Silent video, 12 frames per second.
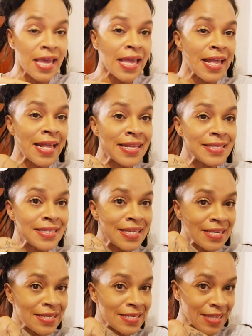It
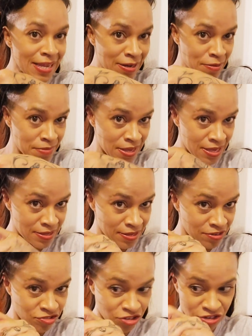is an
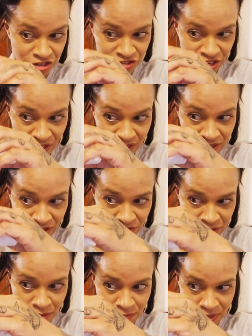amazing church. I love
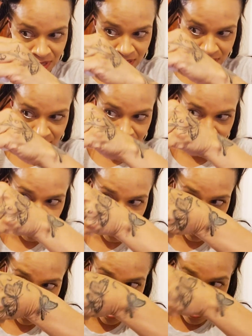them because,
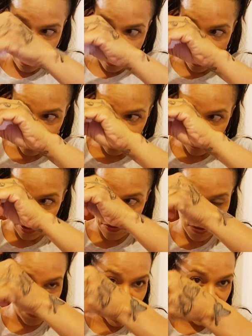like, oh,
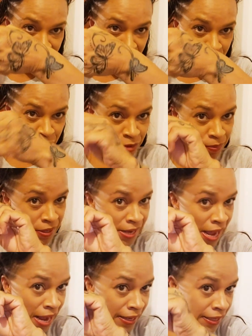even the pastor used to be an
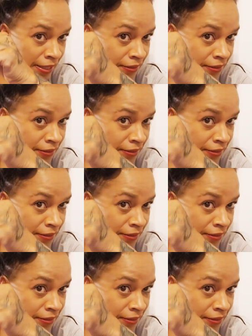addict,